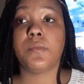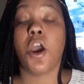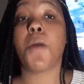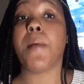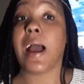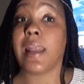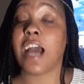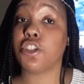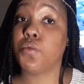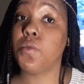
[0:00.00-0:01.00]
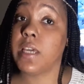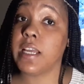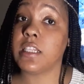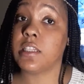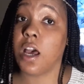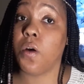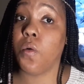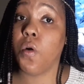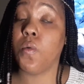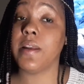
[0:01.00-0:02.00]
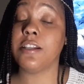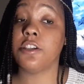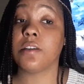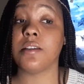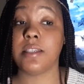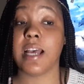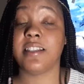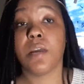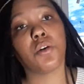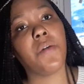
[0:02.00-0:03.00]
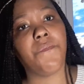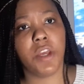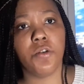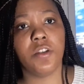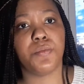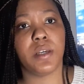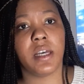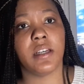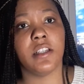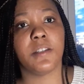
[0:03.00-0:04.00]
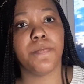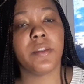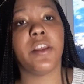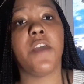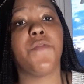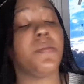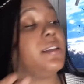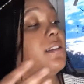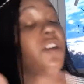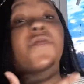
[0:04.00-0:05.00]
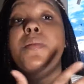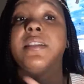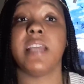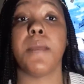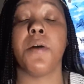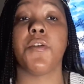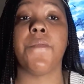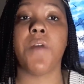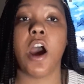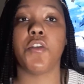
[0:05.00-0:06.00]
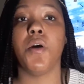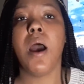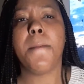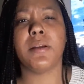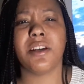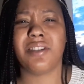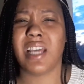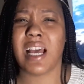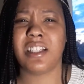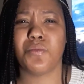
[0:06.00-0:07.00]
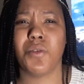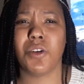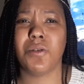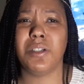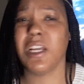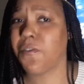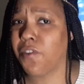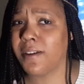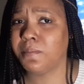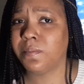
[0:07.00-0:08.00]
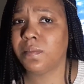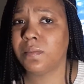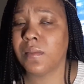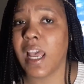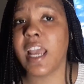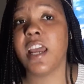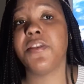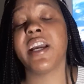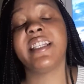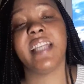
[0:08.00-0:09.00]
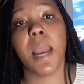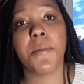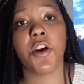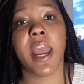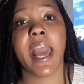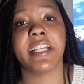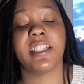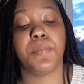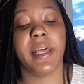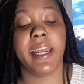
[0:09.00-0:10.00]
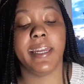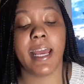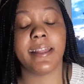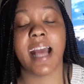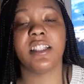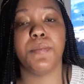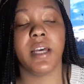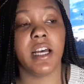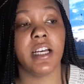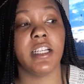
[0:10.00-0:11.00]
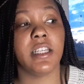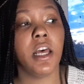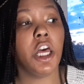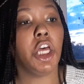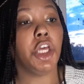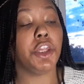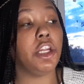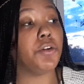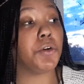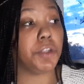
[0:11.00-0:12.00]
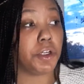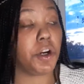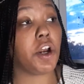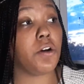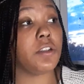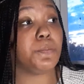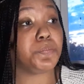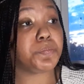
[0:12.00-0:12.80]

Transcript: her biological kids, though, when they took the test, they were confused because they're from the same mother and father, but their tests were different. And the examiner had explained that that's because the girls